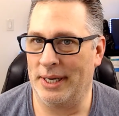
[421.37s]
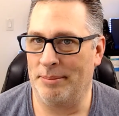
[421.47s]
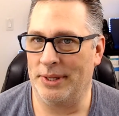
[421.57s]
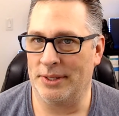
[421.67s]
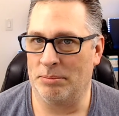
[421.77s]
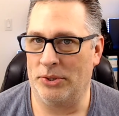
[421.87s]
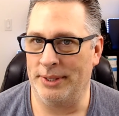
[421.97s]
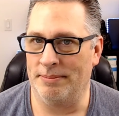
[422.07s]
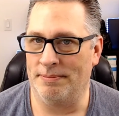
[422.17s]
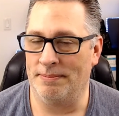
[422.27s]
at this point.
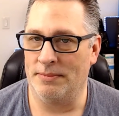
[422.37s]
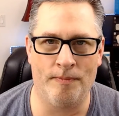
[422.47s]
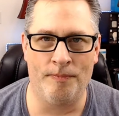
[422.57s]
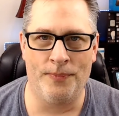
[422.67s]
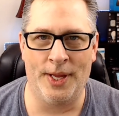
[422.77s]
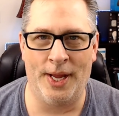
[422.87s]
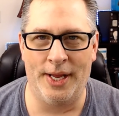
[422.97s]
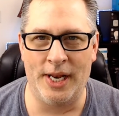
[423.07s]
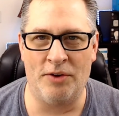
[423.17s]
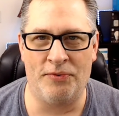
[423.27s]

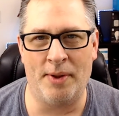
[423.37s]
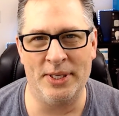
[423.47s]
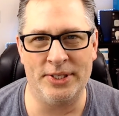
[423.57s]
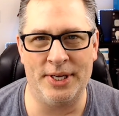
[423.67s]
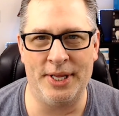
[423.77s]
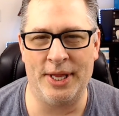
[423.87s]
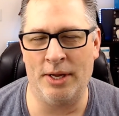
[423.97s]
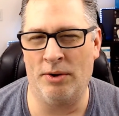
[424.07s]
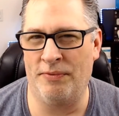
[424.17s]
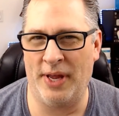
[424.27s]
Now, if I missed anything
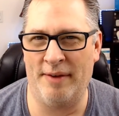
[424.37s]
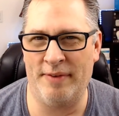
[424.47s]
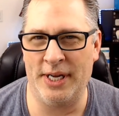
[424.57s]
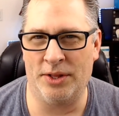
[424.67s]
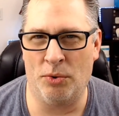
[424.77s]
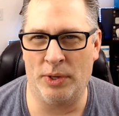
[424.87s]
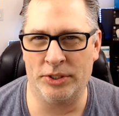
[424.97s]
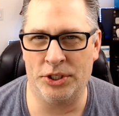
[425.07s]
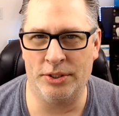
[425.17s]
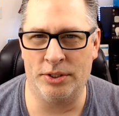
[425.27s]
or if you have any other
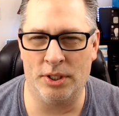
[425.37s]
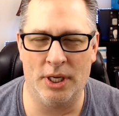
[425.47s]
questions,